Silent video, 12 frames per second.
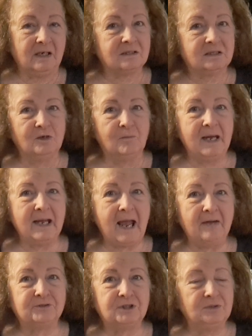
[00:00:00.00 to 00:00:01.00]
I still may
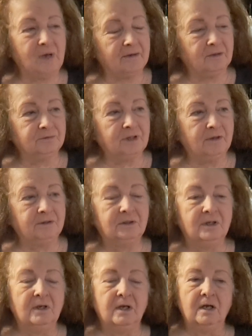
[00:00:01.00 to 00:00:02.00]
have to. I don't know.
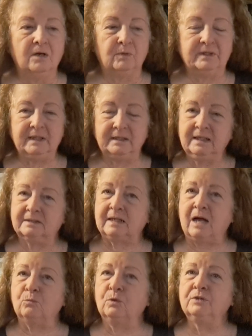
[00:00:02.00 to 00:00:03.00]
We did get
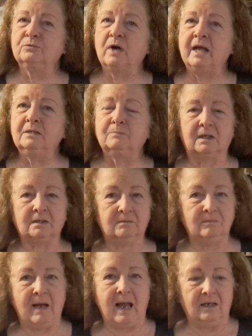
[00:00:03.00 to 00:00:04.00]
that one rain. My
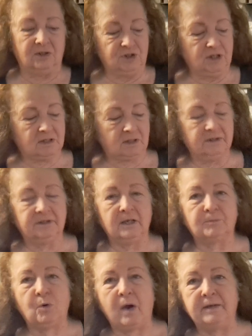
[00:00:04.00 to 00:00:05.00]
allergies cleared
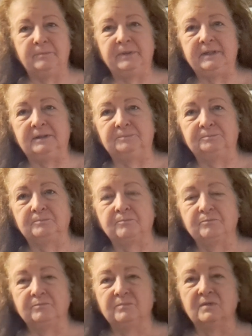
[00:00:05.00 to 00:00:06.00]
up quite a bit.
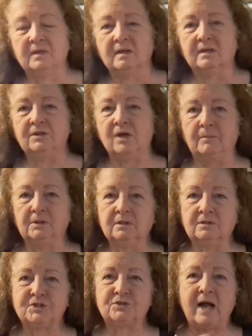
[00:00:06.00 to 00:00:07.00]
You know, I'm a
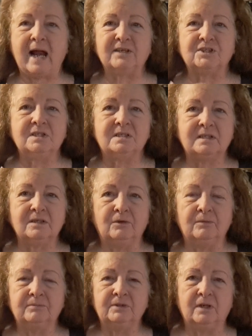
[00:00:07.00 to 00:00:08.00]
little scratchy
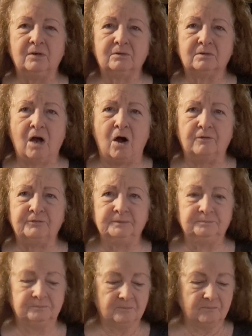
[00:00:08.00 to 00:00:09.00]
still, you know,
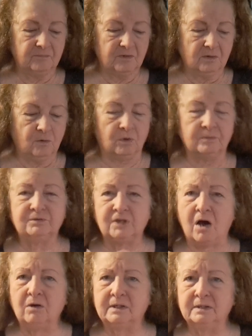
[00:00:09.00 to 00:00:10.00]
coughing or
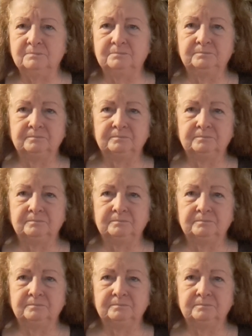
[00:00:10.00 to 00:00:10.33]
talking.